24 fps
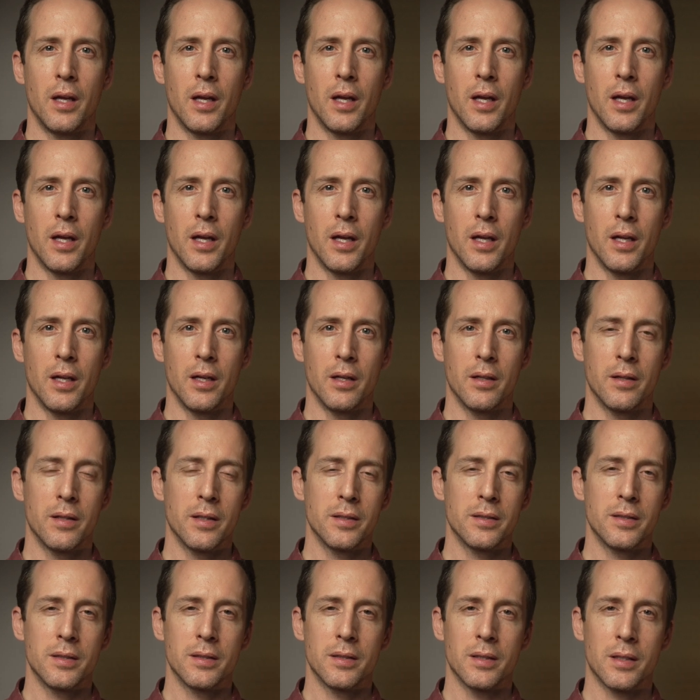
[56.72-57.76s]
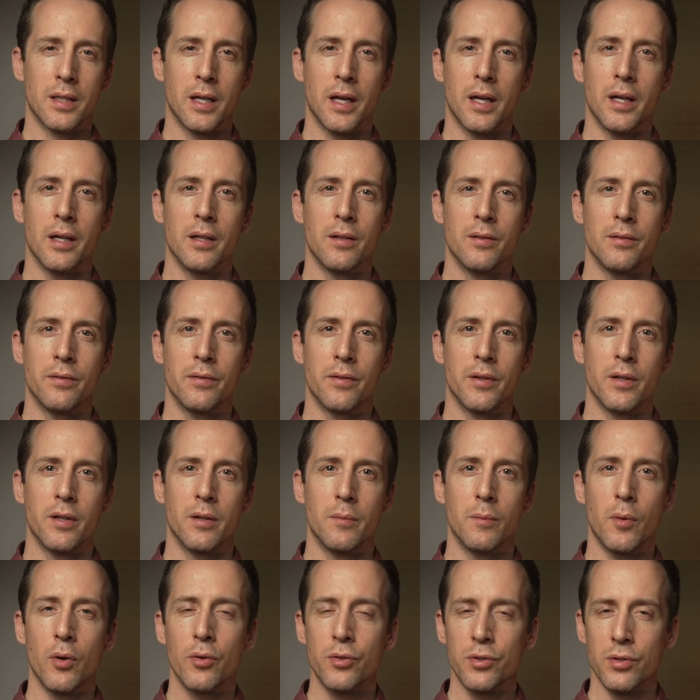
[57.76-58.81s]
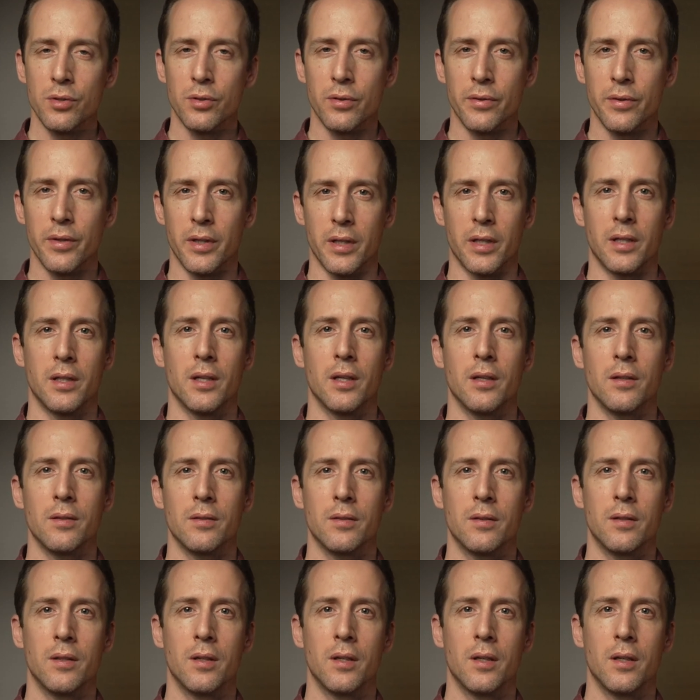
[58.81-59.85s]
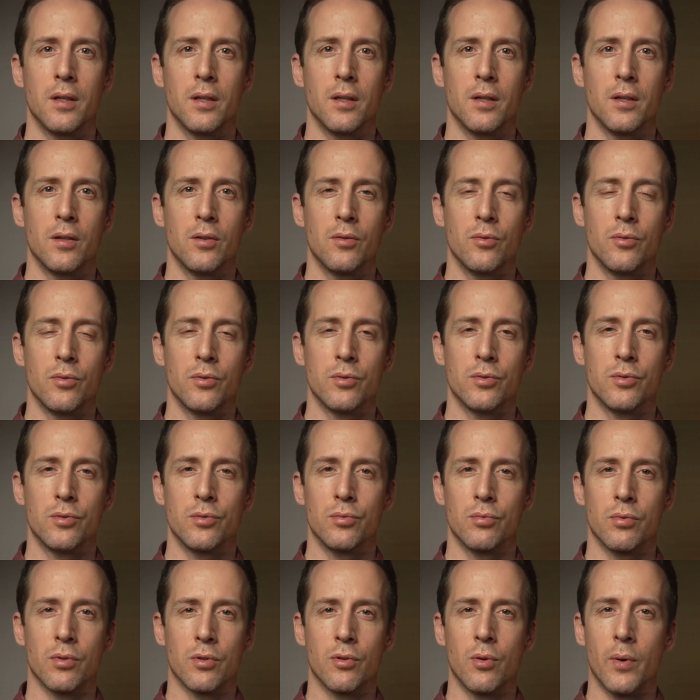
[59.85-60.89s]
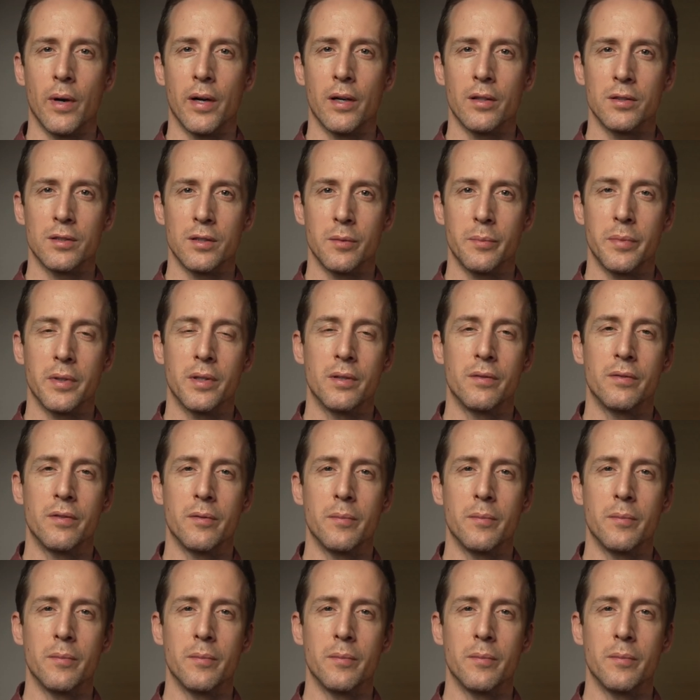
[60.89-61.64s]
And this is a kind of emotional thinking, which requires a bit of